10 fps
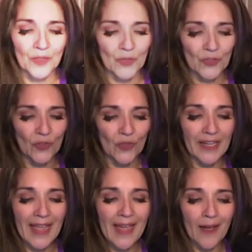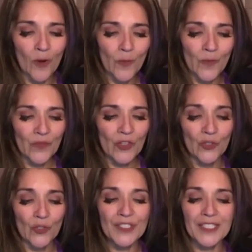So now
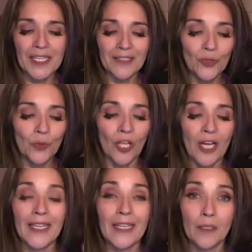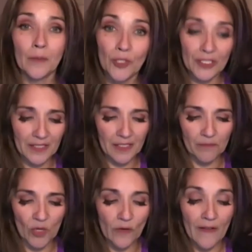you're staying too long in emergency
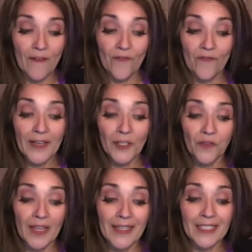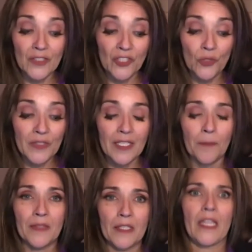mode. Fight or flight is using up the